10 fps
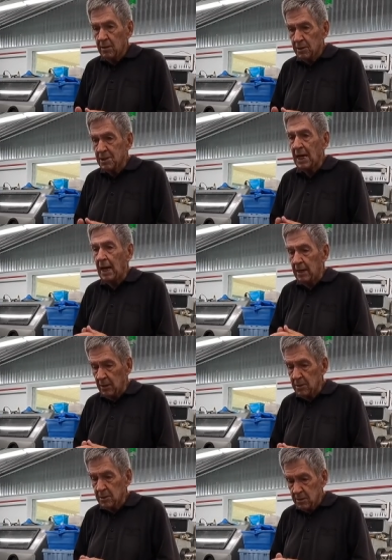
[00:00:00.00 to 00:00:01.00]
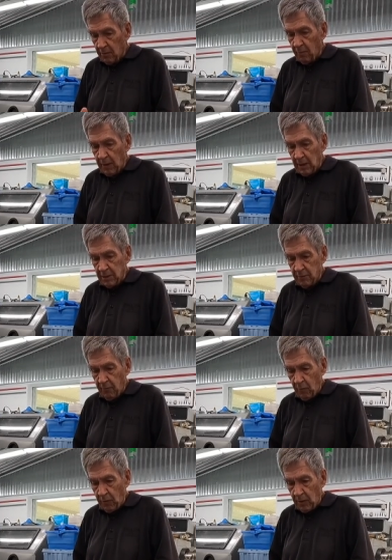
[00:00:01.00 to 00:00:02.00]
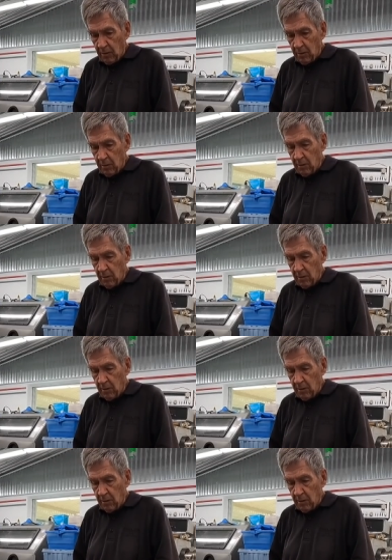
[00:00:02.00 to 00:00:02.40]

science of metals, if you will.